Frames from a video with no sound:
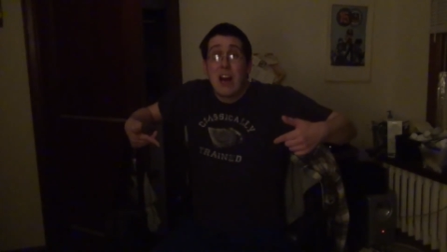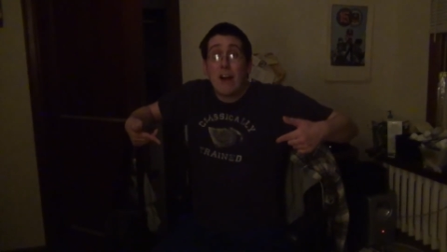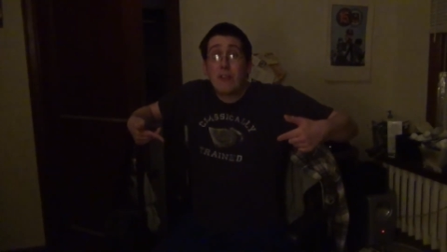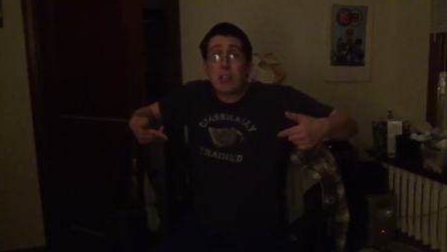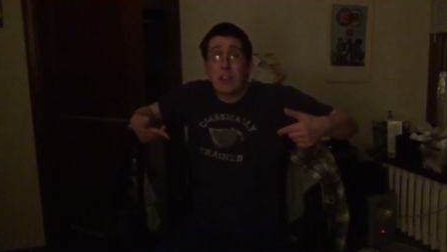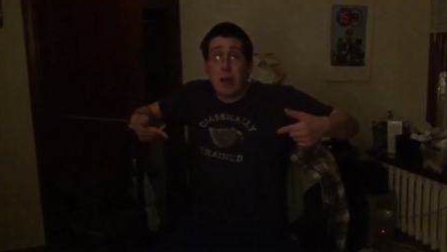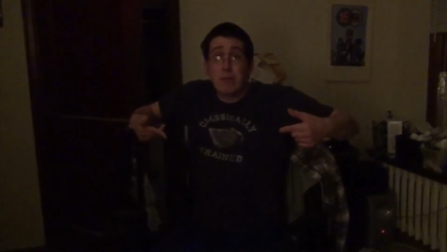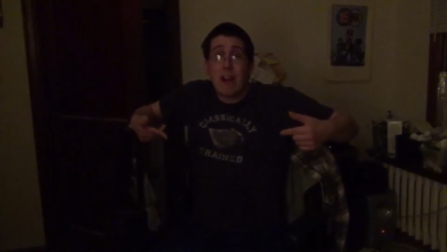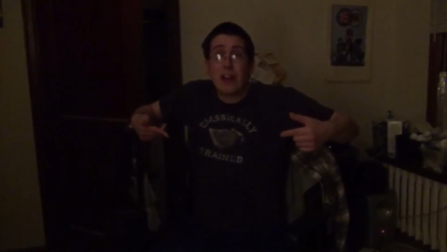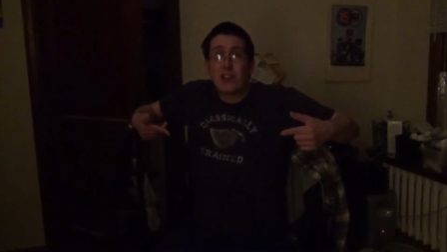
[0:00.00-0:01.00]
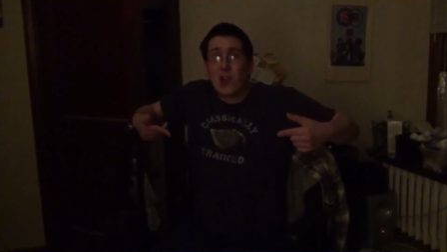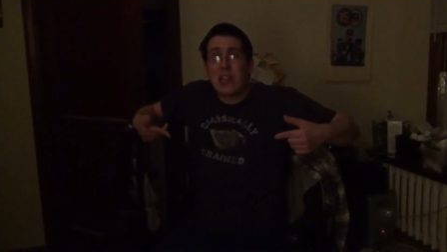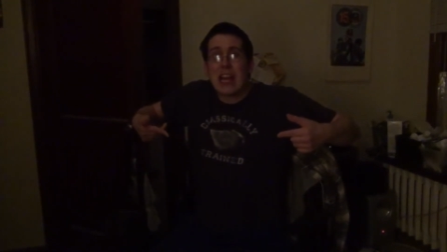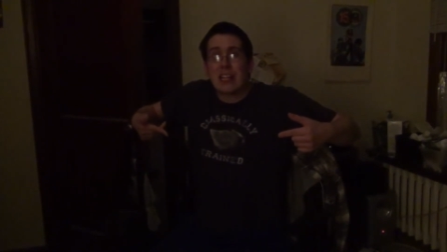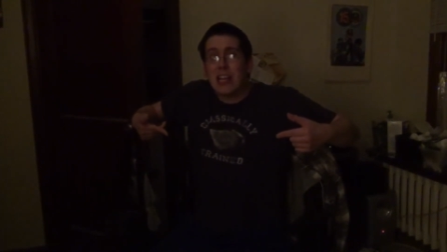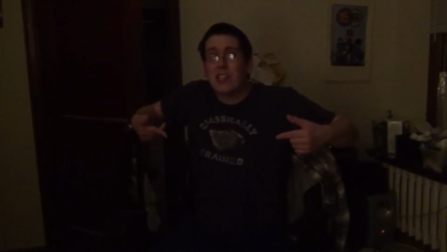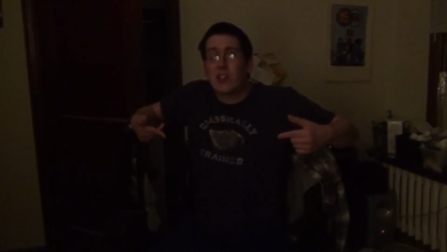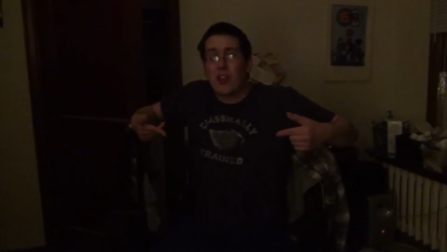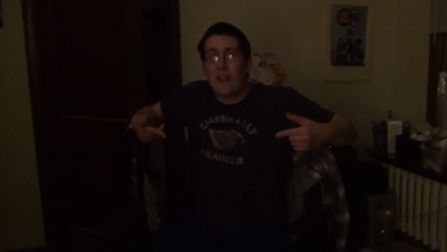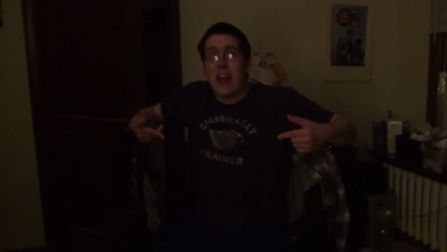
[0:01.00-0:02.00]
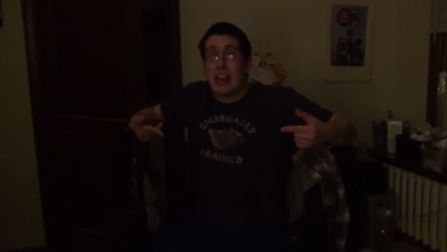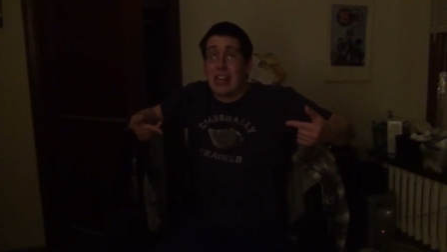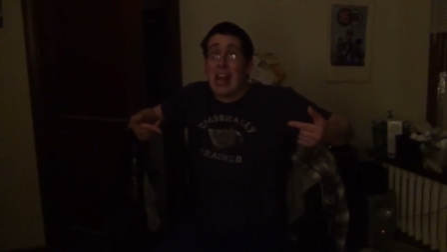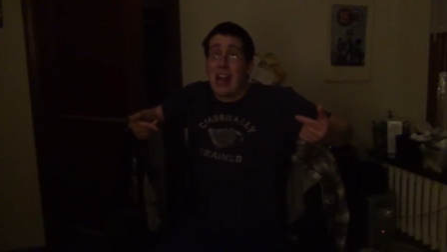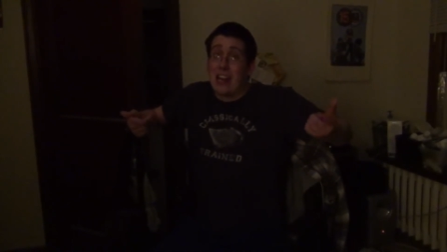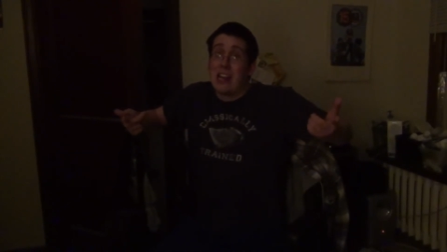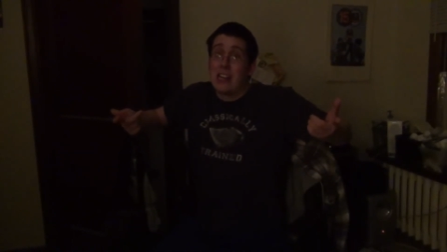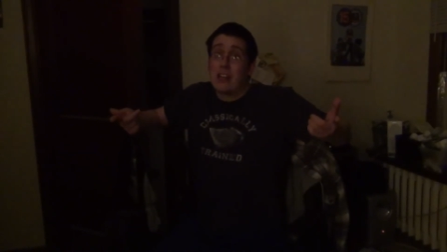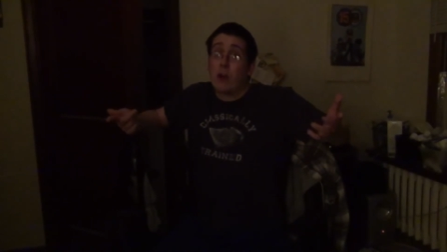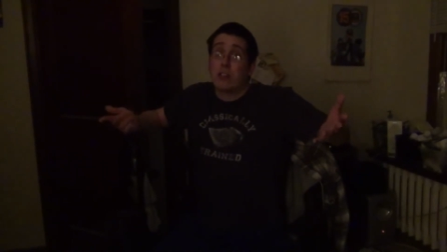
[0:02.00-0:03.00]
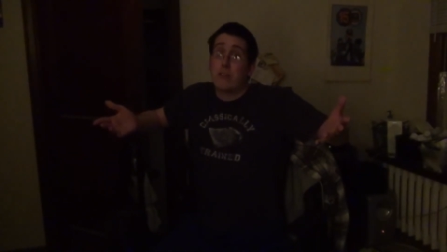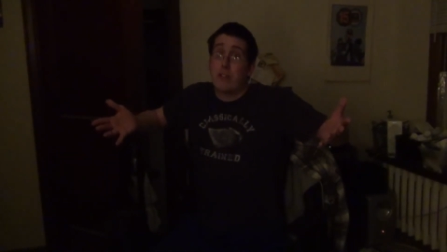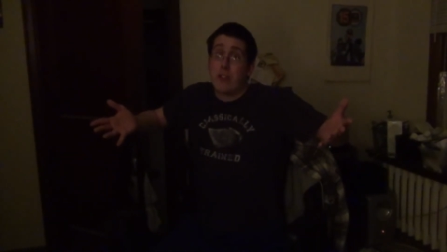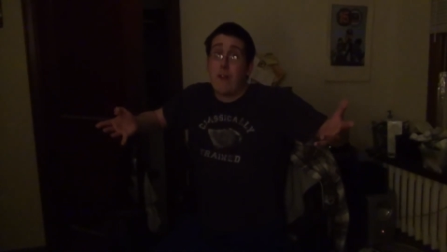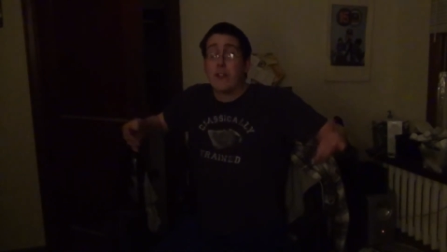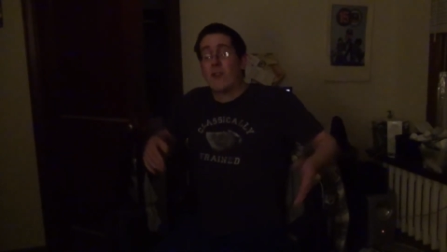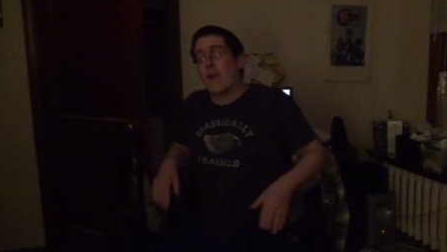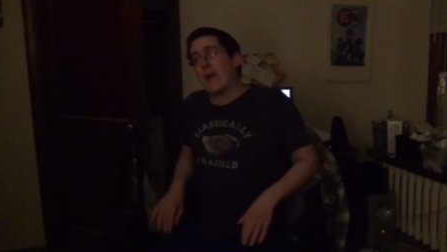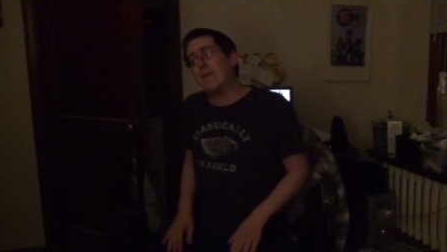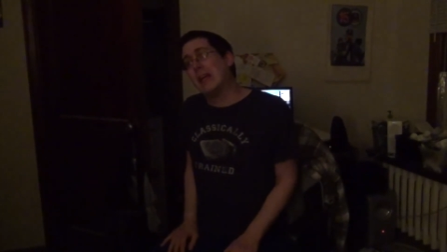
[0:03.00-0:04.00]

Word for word: Of course, when I'm wearing a shirt like this, you think, yeah, it goes with the territory.